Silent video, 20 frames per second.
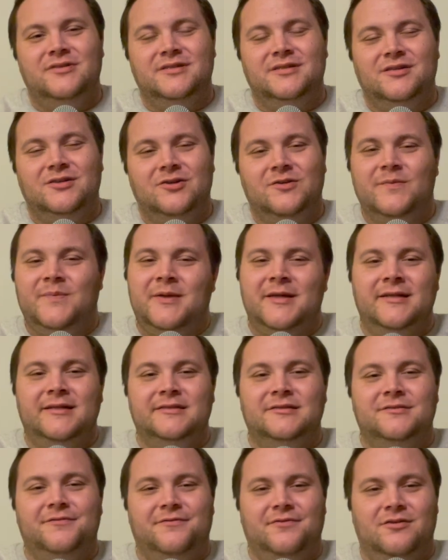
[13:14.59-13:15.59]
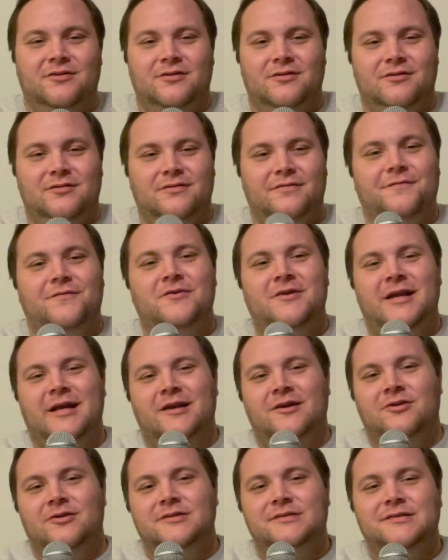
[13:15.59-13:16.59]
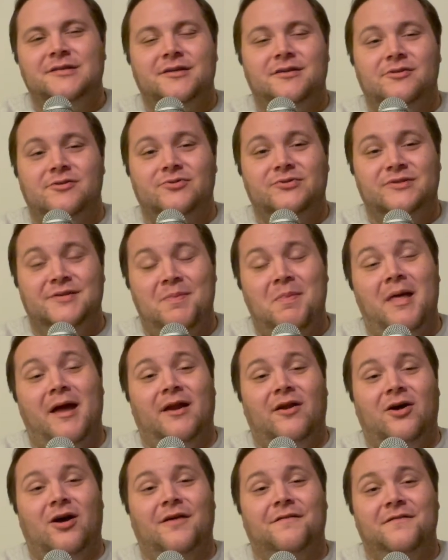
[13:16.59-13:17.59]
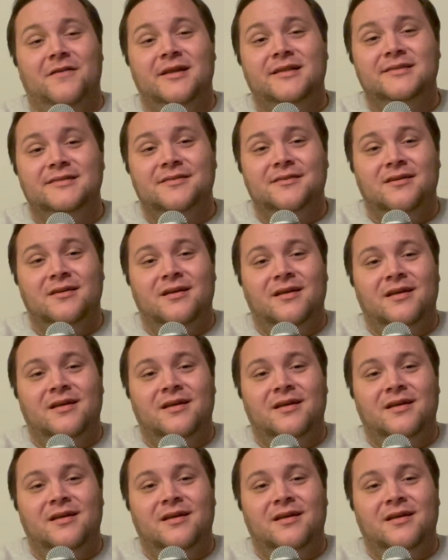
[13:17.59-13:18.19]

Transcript: is a good piece for Nick Nurse to use in that offense.